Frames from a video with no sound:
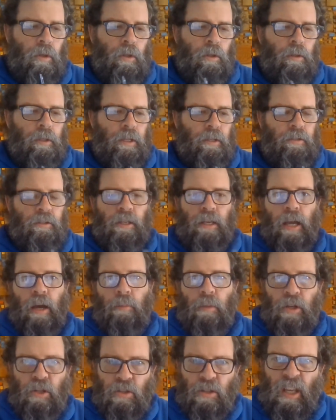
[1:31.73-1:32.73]
Let's see how
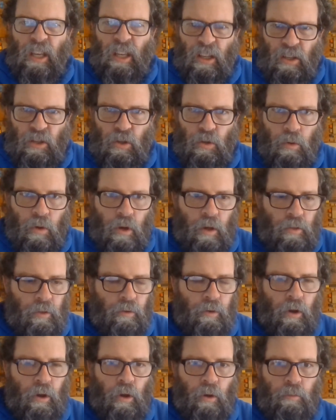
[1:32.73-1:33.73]
much they can do on
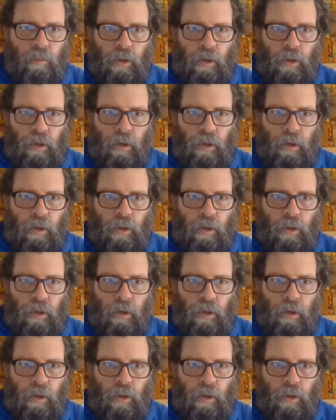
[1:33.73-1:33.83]
their own,